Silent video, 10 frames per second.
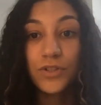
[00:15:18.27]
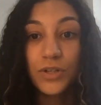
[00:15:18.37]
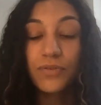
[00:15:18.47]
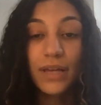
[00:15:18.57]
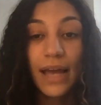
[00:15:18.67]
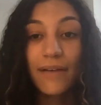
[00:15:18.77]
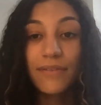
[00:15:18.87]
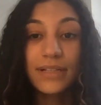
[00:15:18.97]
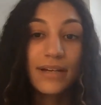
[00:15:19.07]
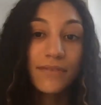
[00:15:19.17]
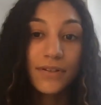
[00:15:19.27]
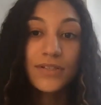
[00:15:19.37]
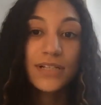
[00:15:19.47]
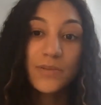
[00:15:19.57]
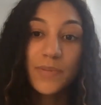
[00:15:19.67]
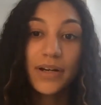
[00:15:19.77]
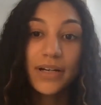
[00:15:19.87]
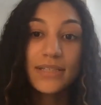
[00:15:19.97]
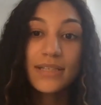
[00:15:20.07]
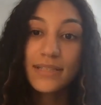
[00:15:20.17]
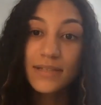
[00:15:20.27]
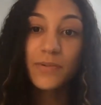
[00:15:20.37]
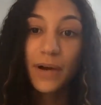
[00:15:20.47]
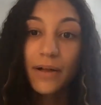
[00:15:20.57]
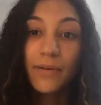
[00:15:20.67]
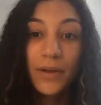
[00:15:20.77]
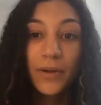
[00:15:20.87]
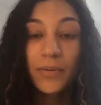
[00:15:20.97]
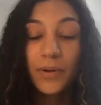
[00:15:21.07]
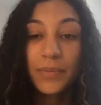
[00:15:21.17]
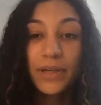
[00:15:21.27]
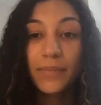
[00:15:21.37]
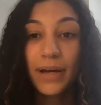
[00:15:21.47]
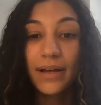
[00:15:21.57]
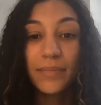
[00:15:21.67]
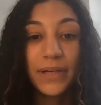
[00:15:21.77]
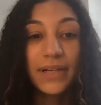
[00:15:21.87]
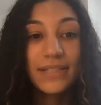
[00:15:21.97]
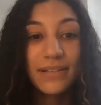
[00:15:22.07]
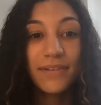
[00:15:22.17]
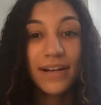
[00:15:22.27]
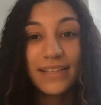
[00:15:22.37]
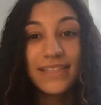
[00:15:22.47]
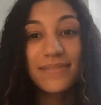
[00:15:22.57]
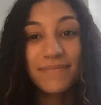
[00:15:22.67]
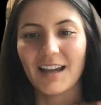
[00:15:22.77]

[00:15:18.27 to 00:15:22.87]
So really having diverse experiences as well would be my biggest advice.